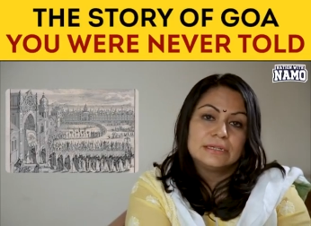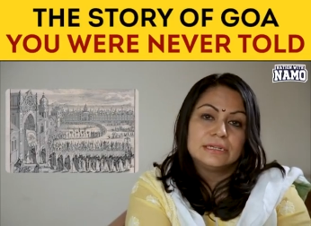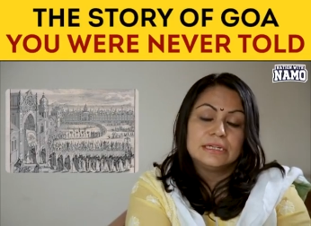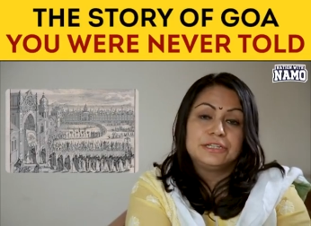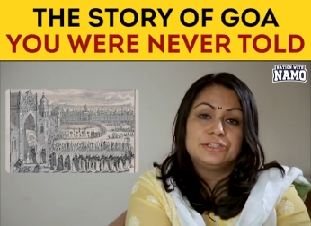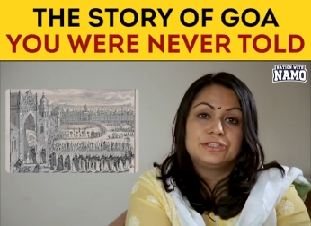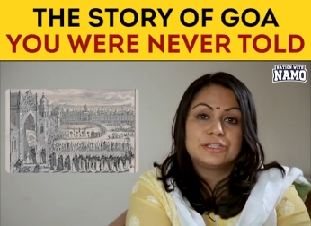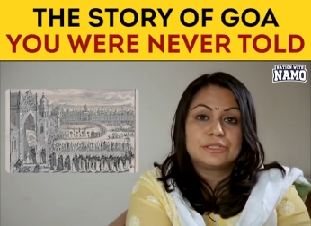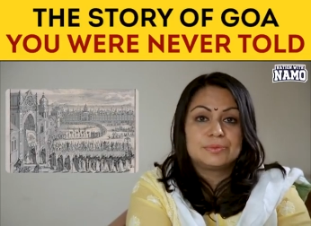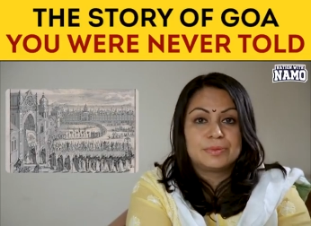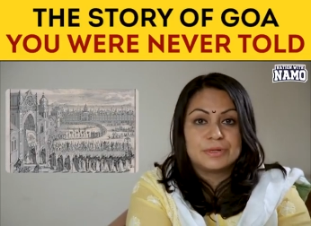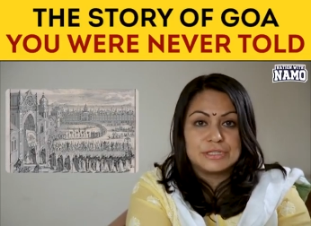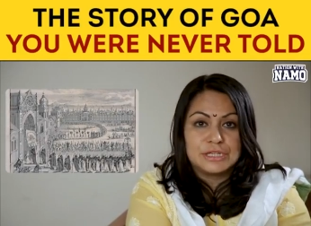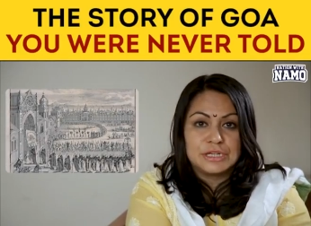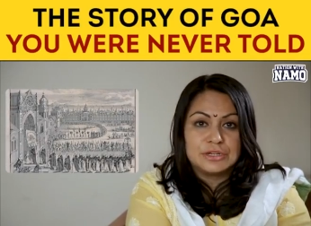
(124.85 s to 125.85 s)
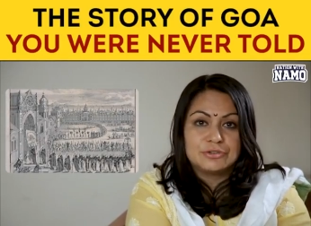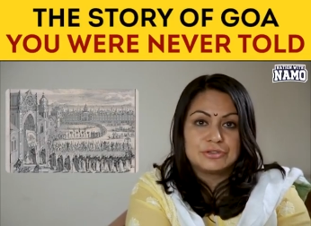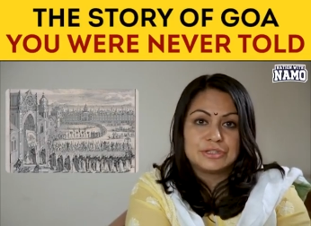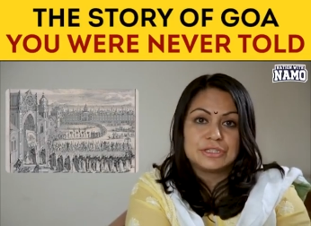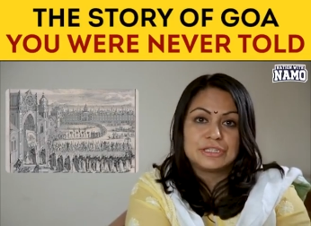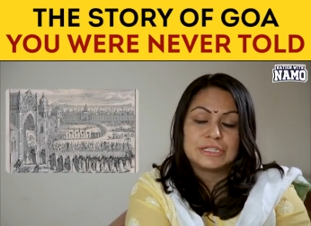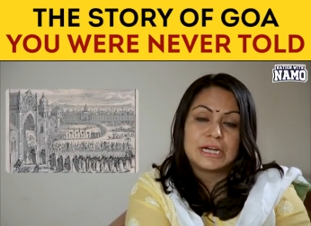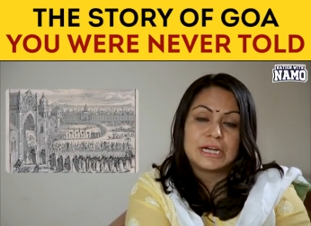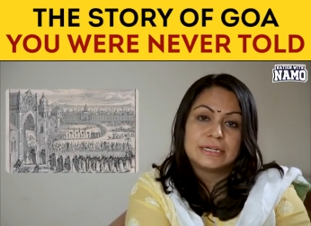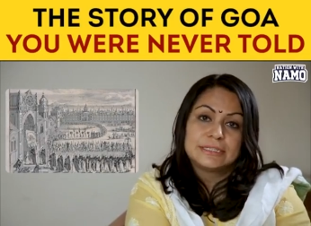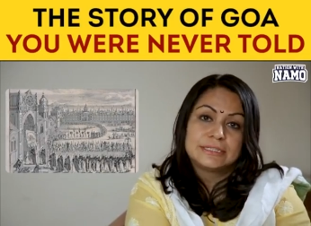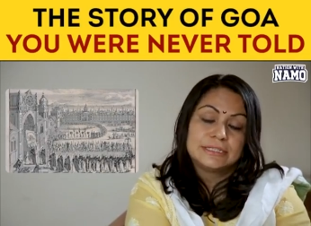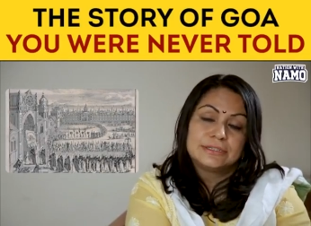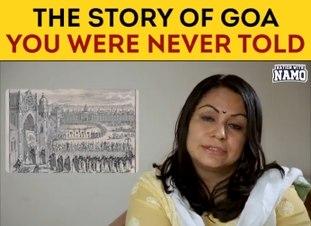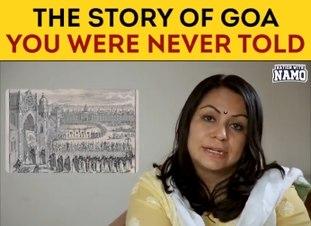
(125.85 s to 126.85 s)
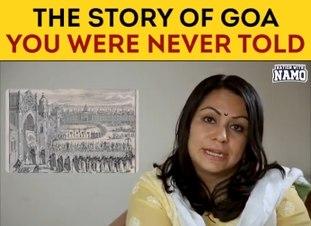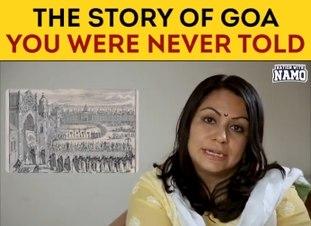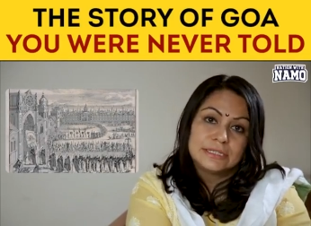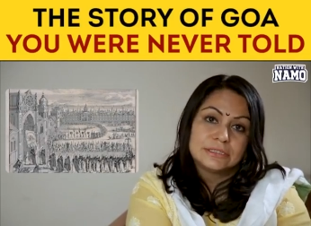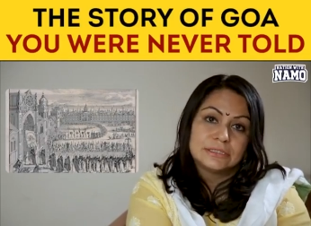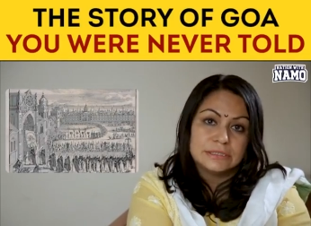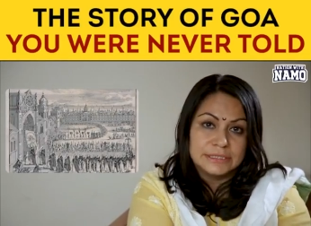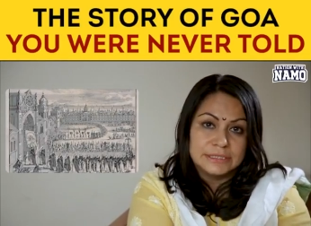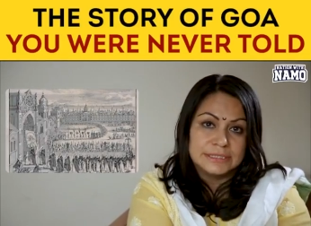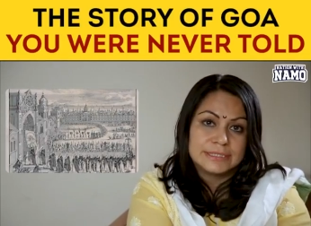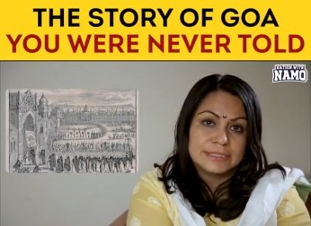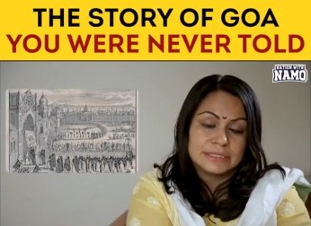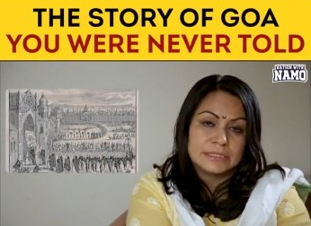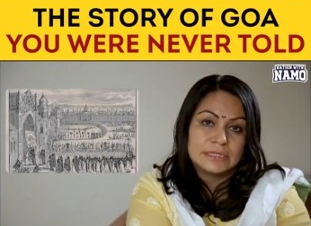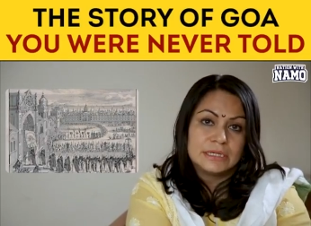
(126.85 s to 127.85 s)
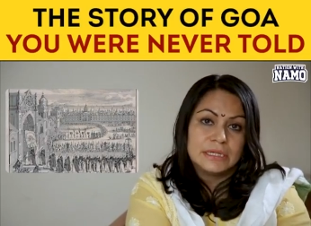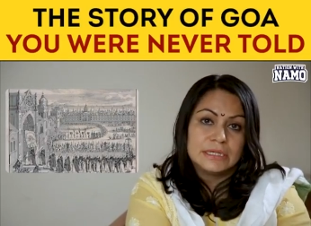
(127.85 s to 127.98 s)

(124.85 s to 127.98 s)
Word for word: Religious persecution started in right earnest.